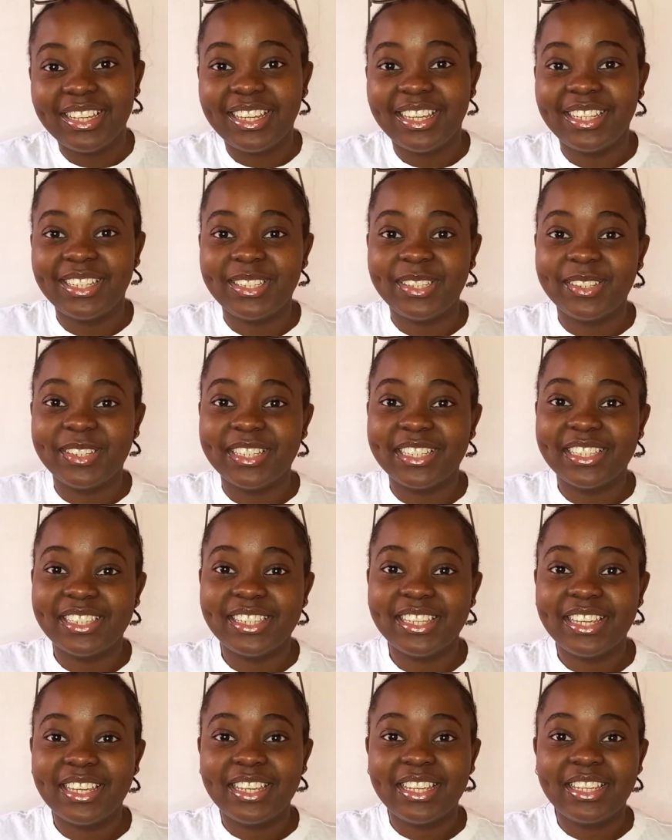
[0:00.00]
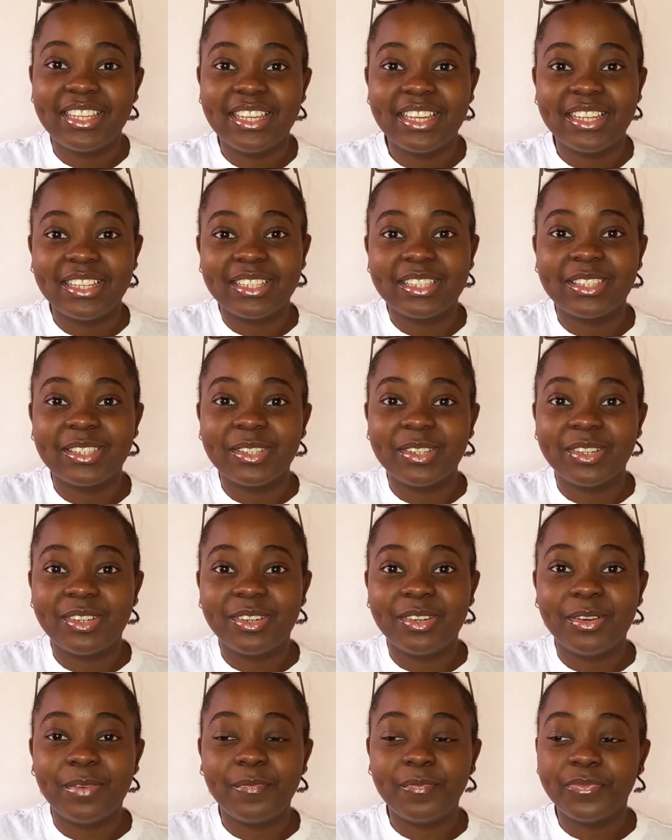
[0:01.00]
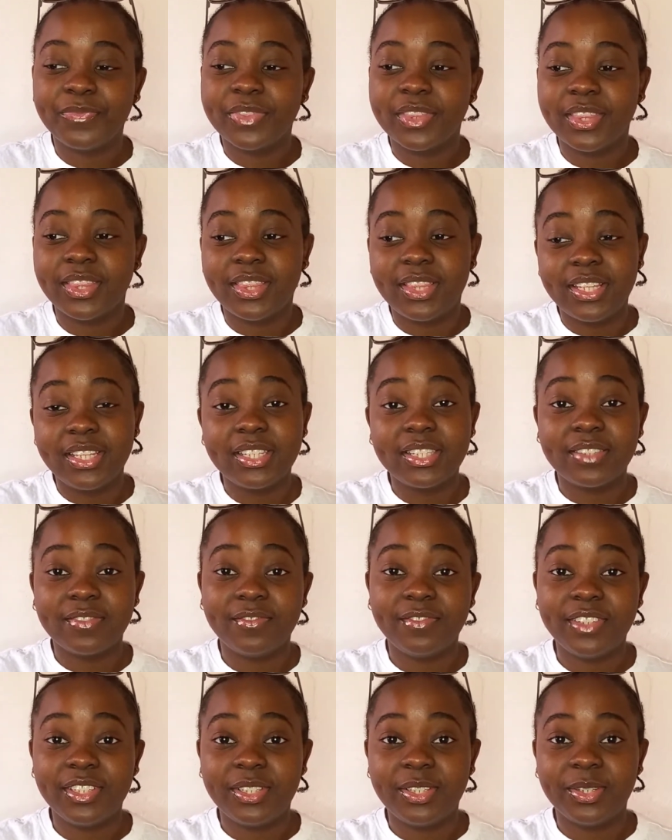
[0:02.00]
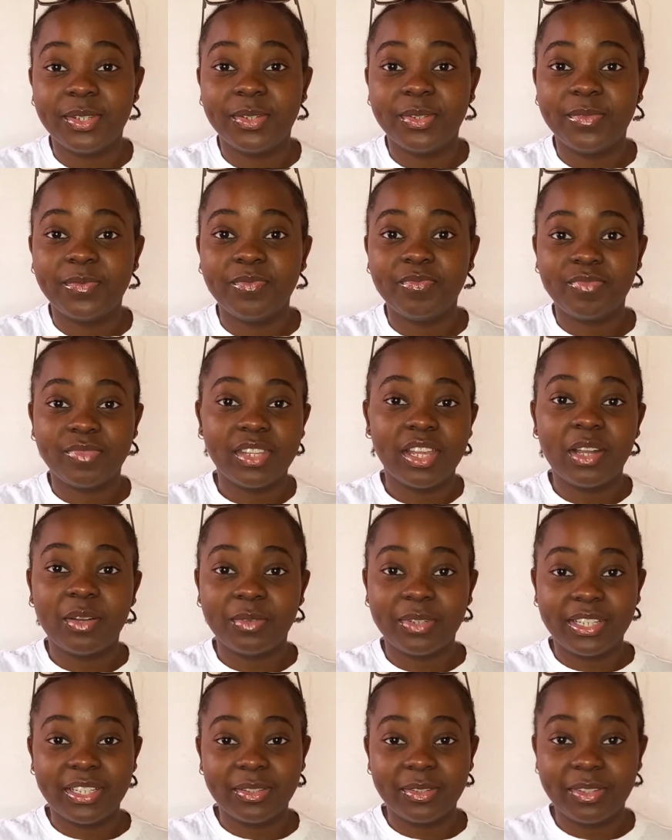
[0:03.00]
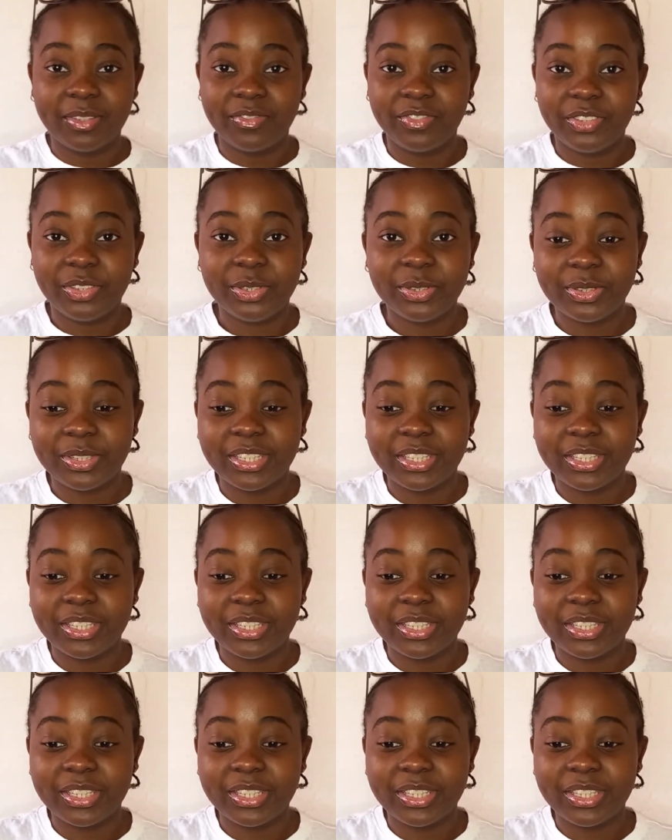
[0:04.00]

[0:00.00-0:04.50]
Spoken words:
Anyways, yeah, so this video, now we get to the video.